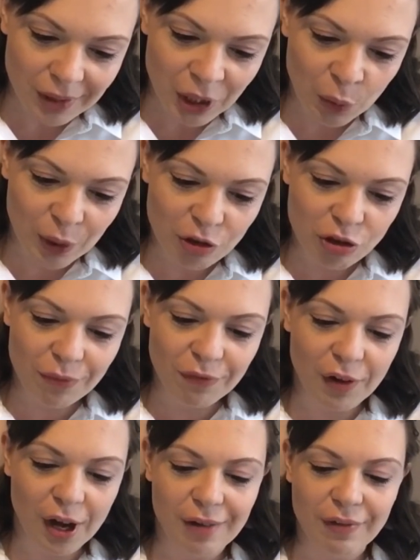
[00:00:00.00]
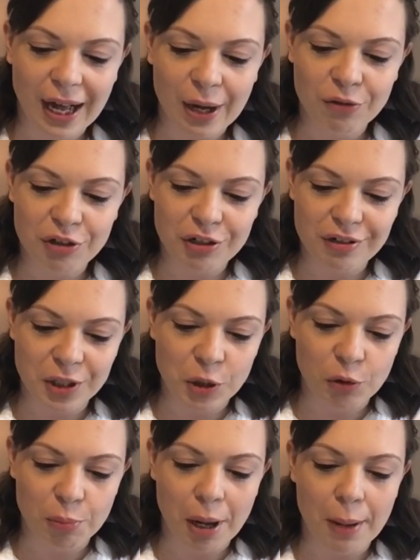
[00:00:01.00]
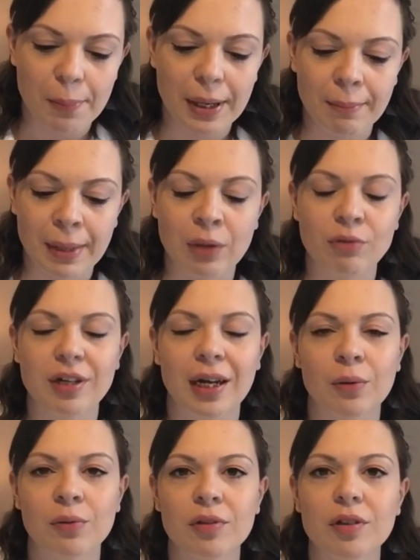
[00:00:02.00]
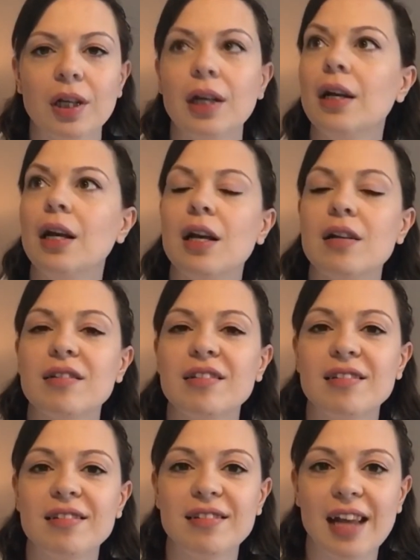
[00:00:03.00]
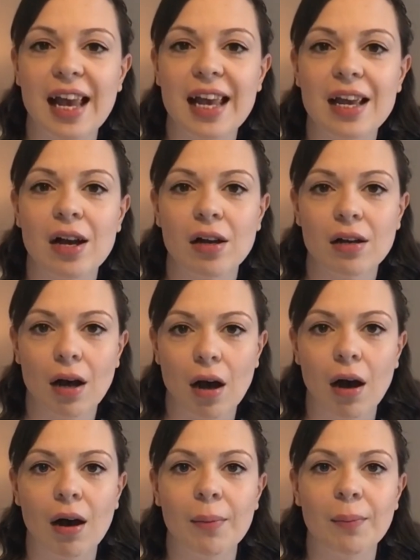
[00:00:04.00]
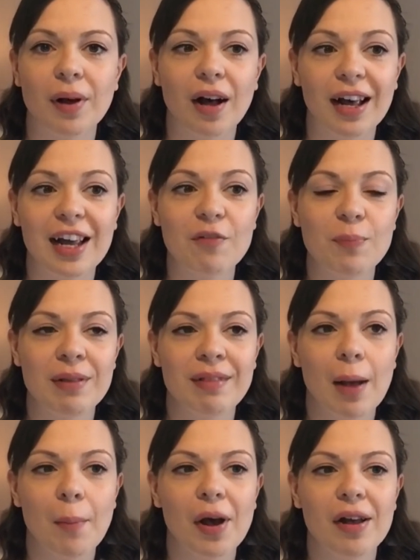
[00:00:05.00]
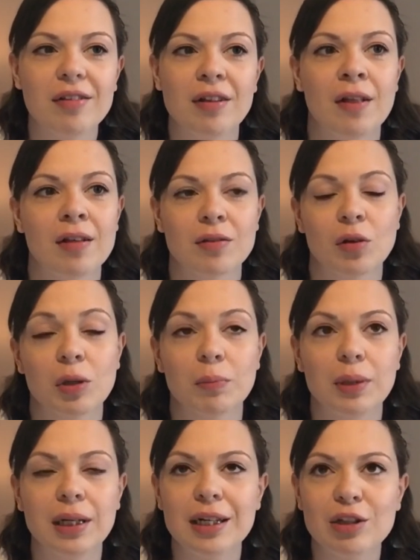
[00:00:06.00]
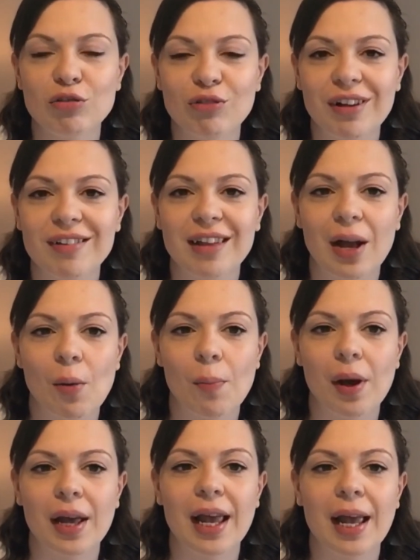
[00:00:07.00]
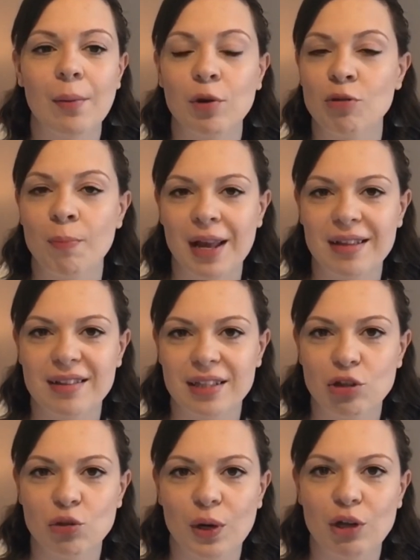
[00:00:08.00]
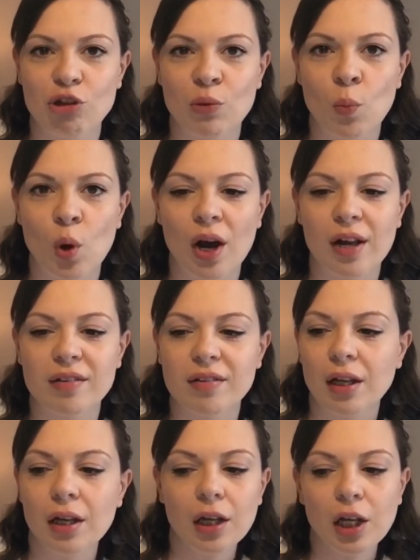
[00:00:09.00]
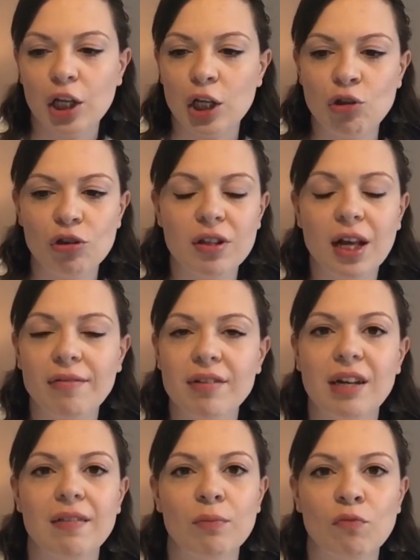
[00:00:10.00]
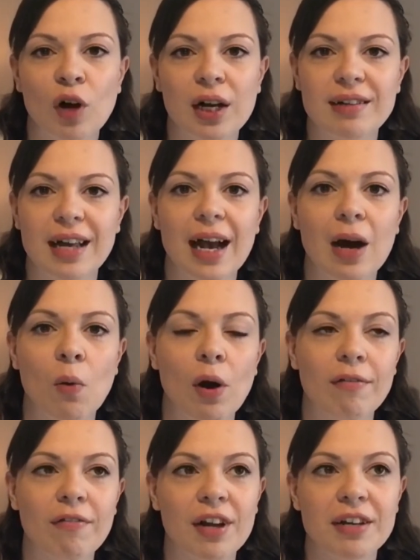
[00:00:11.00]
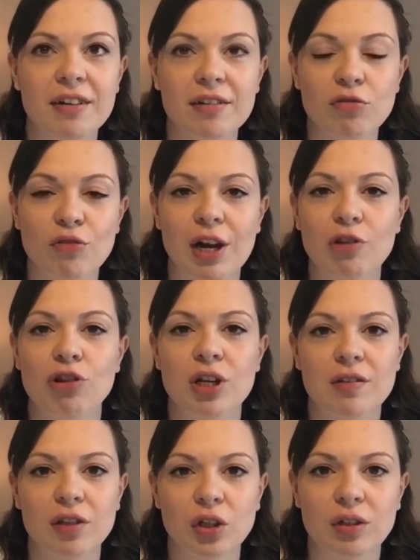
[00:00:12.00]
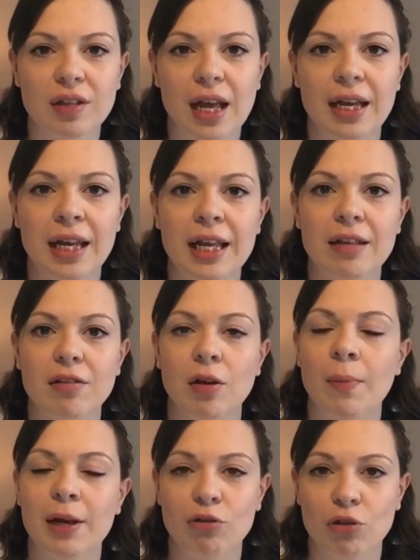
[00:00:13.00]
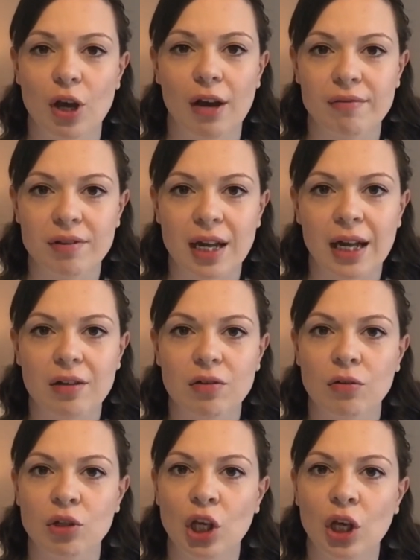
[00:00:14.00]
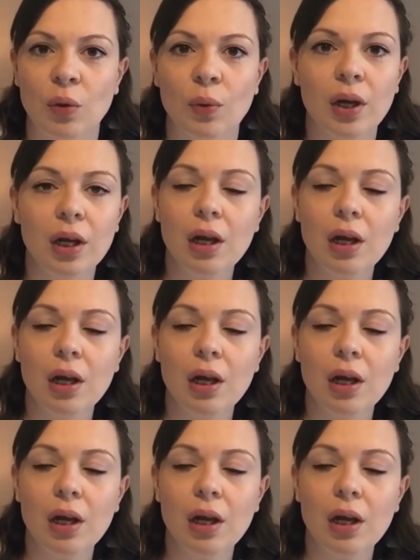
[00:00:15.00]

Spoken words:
Question five, how do you deal with public meltdowns? Stay calm. I have been that person that has got completely stressed out by it, which makes the situation worse. You just have to let them ride it out. I find distraction is a good technique. So make sure you have snacks on you.